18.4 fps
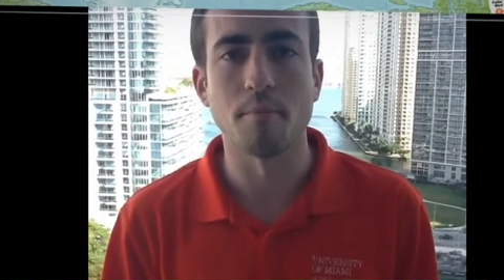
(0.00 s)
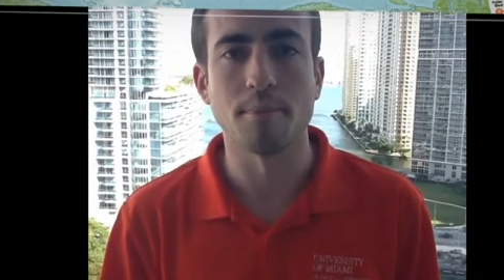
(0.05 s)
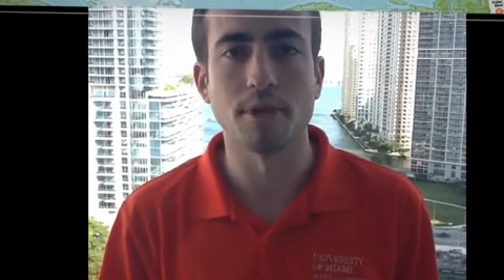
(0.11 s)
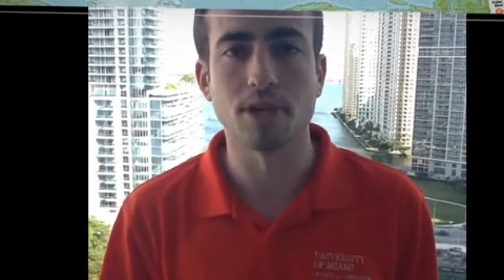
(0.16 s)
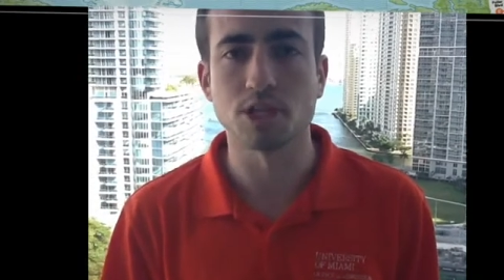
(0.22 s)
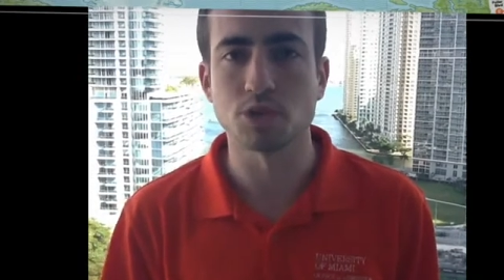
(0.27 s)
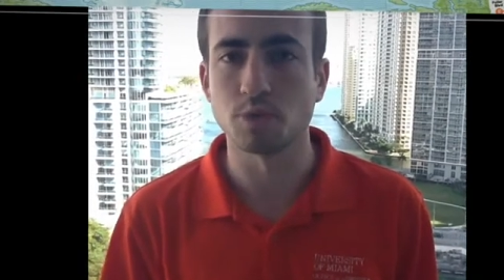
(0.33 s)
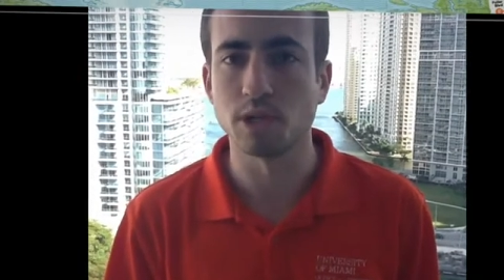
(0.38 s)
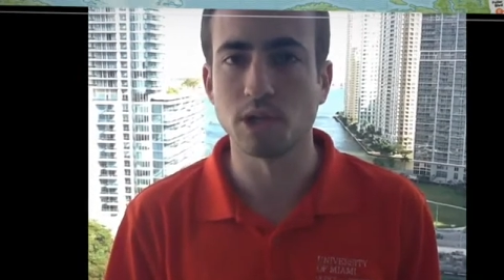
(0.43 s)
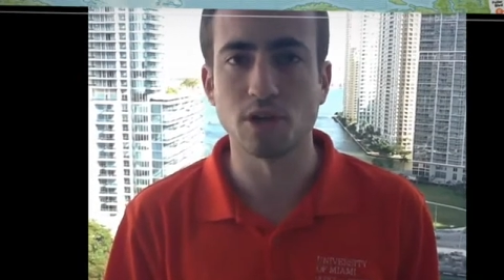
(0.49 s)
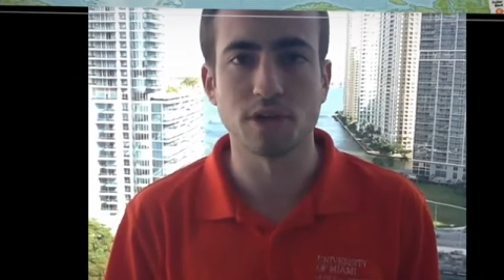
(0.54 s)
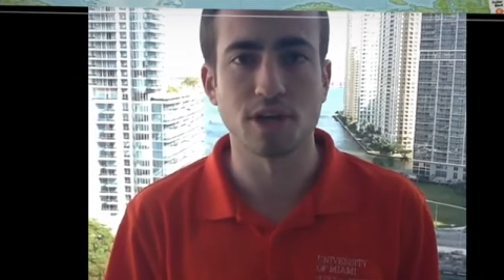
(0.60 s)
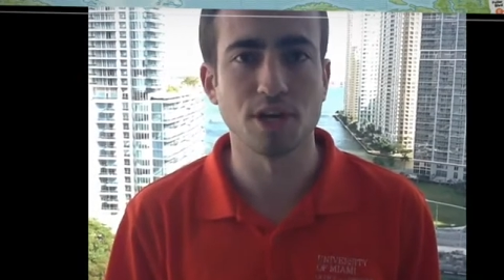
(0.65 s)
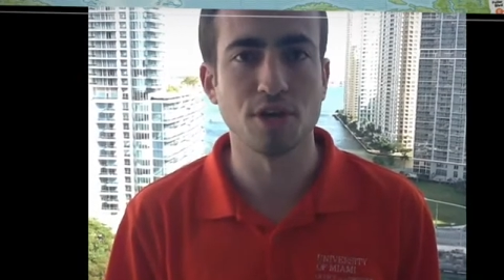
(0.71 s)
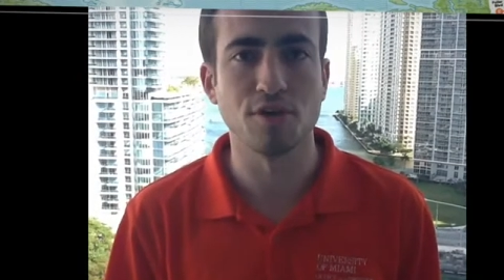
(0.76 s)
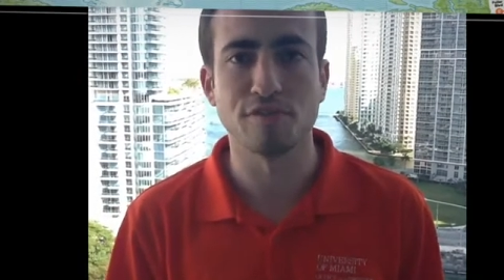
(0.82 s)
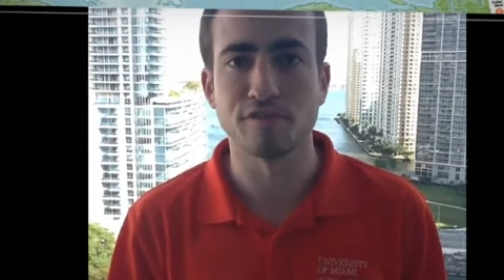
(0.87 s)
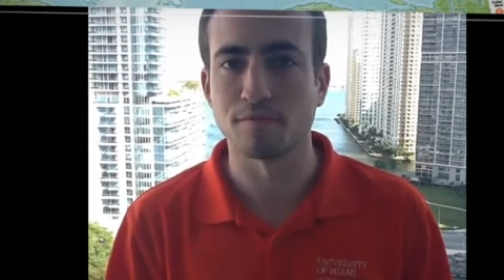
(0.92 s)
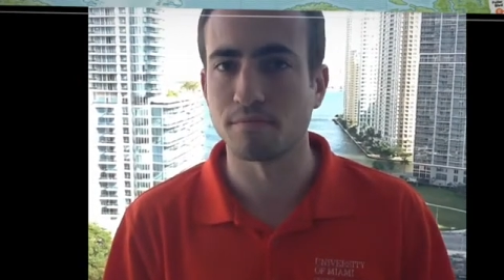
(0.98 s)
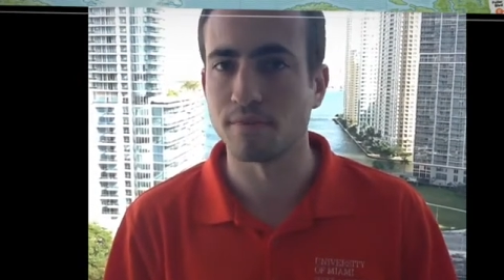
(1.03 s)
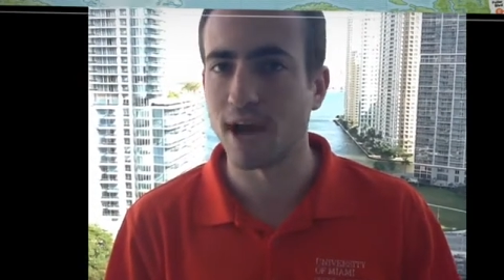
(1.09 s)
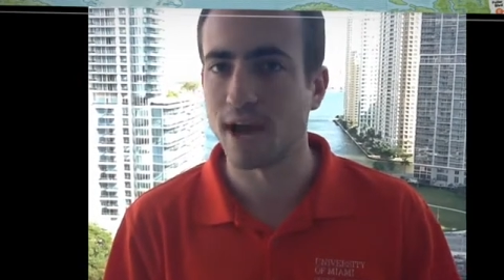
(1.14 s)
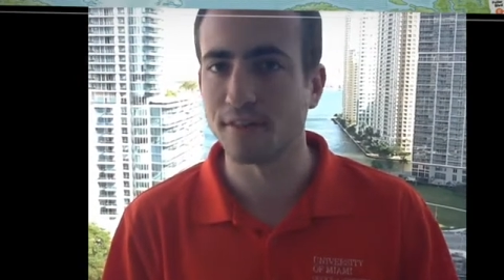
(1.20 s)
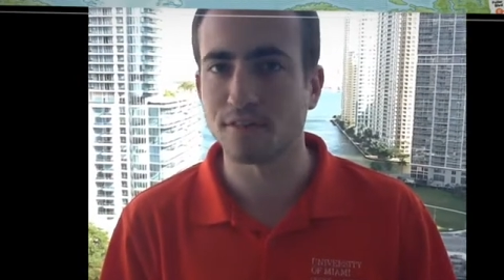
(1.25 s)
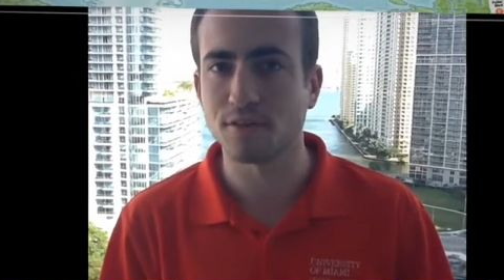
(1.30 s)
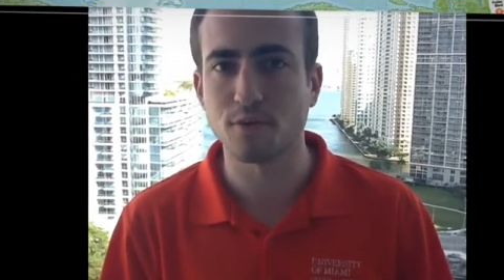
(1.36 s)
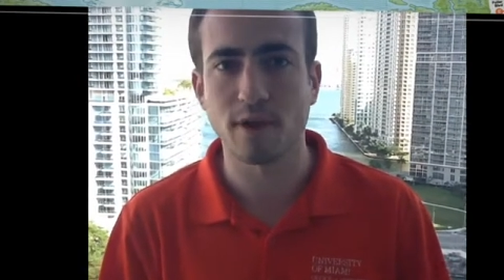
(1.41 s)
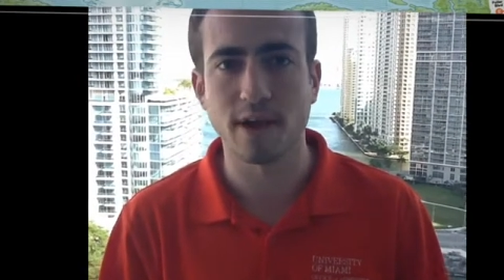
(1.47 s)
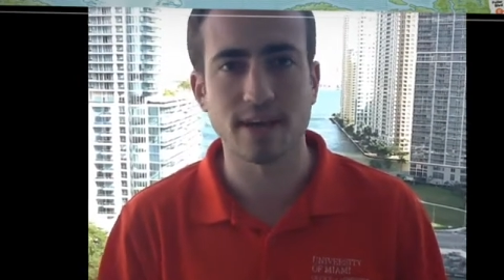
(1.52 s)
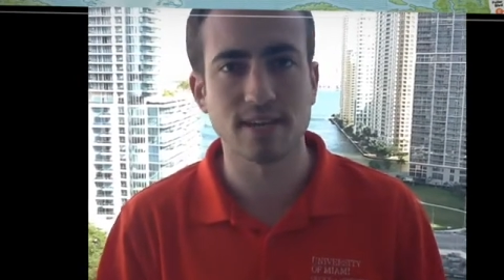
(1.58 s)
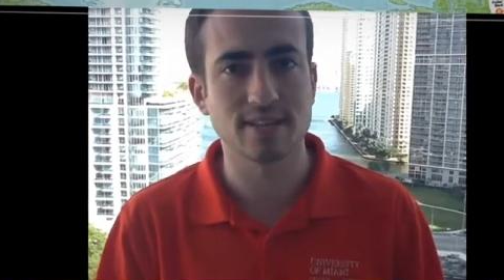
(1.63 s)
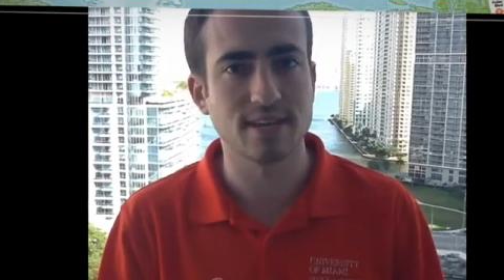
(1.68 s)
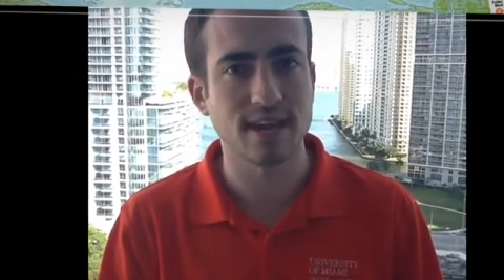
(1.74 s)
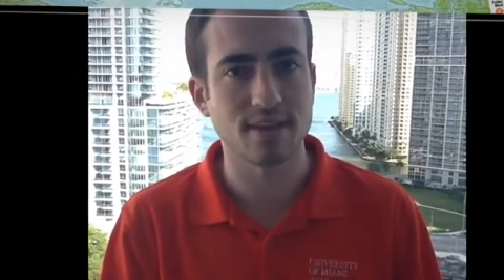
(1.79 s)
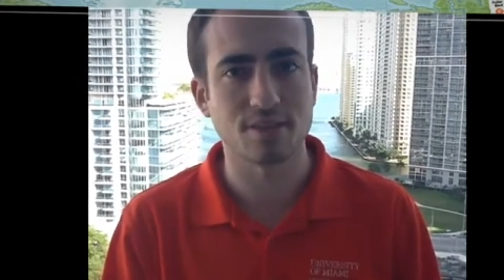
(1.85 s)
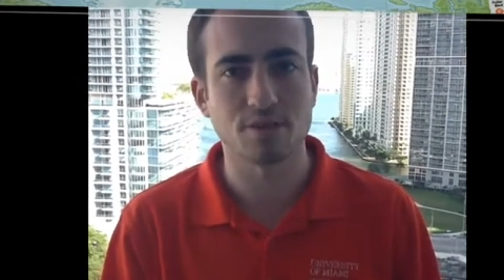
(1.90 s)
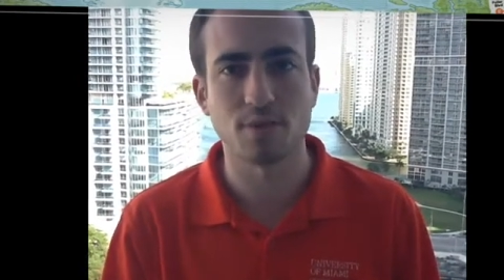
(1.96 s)
because we look at you from 9th grade,
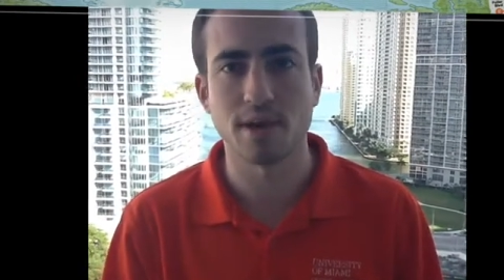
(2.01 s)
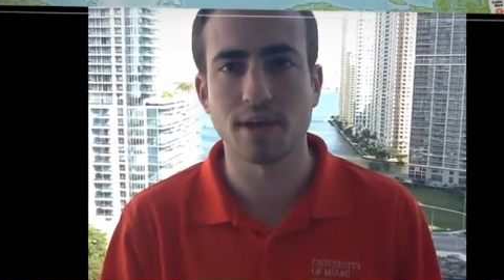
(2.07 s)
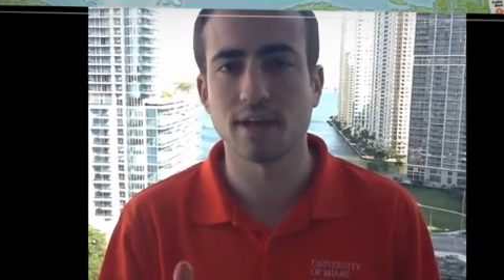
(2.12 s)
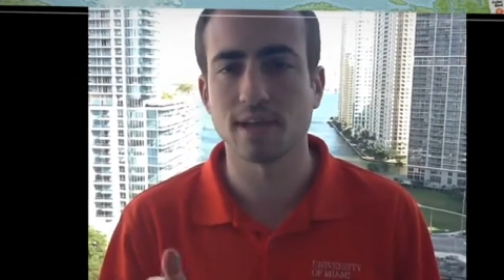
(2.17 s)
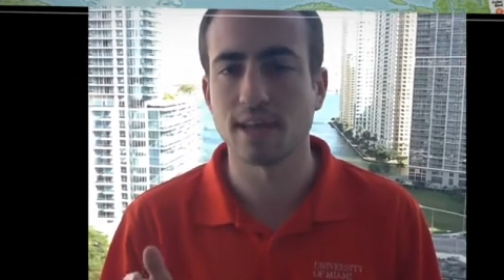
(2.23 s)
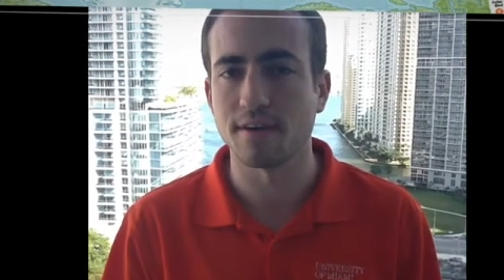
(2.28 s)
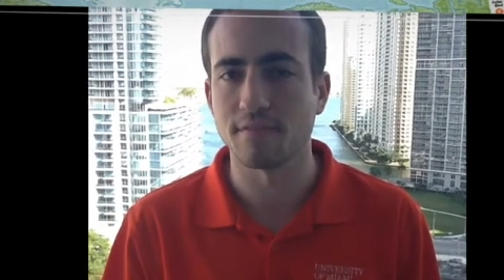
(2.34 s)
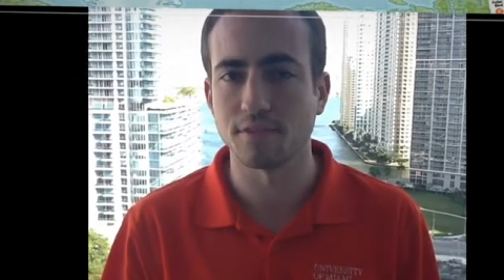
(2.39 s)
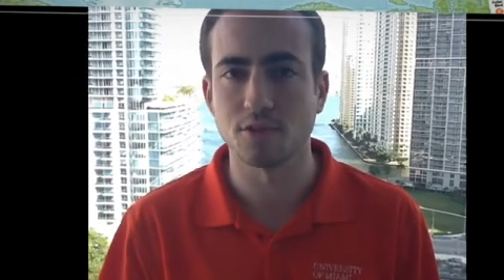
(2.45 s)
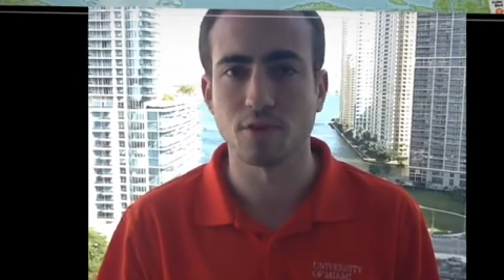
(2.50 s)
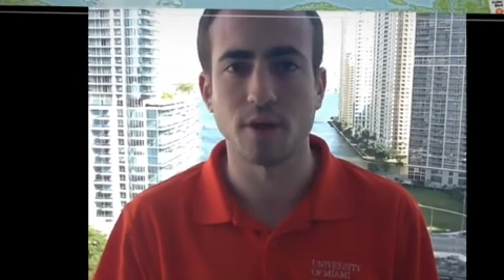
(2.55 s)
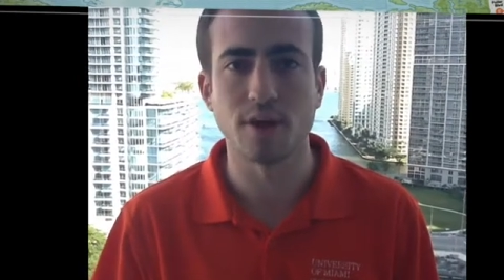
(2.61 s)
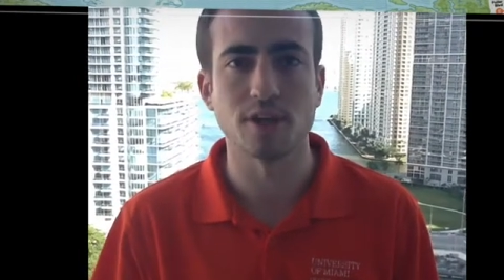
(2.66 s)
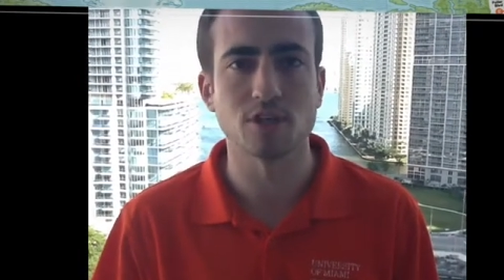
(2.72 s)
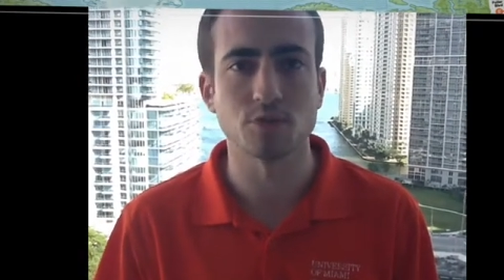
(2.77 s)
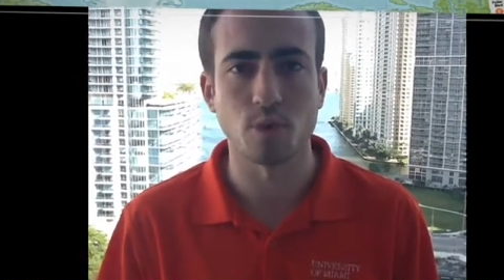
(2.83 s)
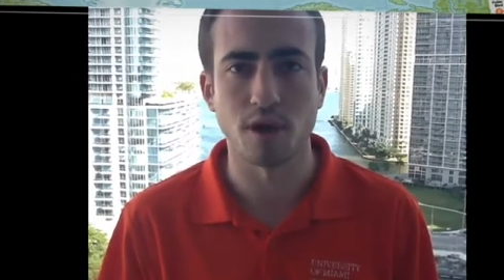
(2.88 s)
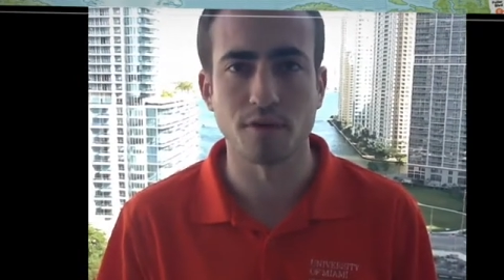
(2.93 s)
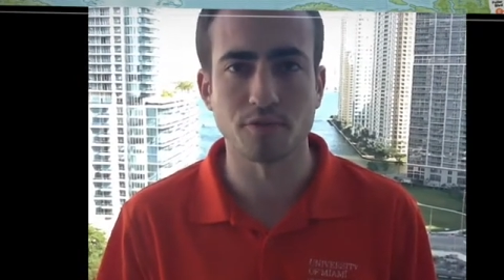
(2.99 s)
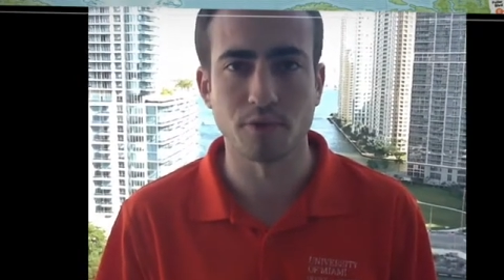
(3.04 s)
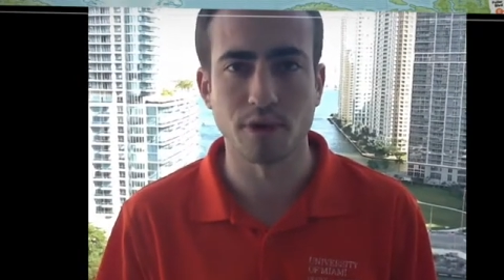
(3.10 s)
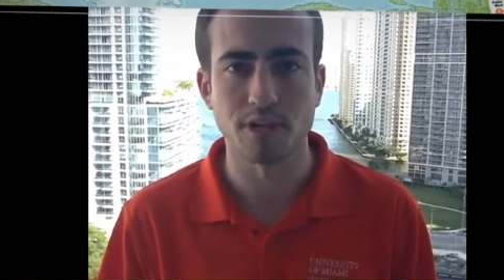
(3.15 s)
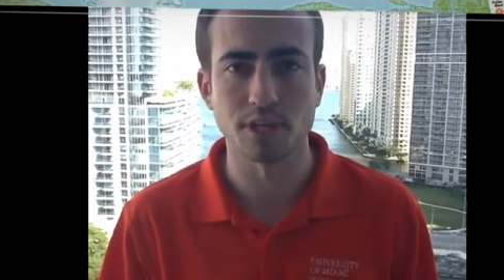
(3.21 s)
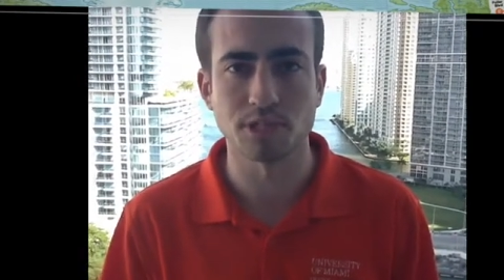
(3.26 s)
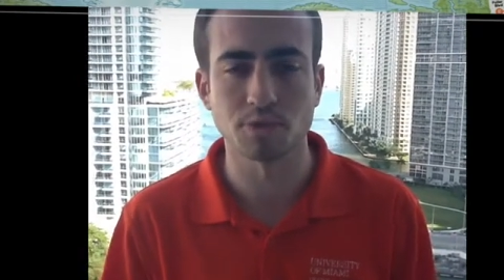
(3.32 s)
10th grade, 11th grade, and 12th grade.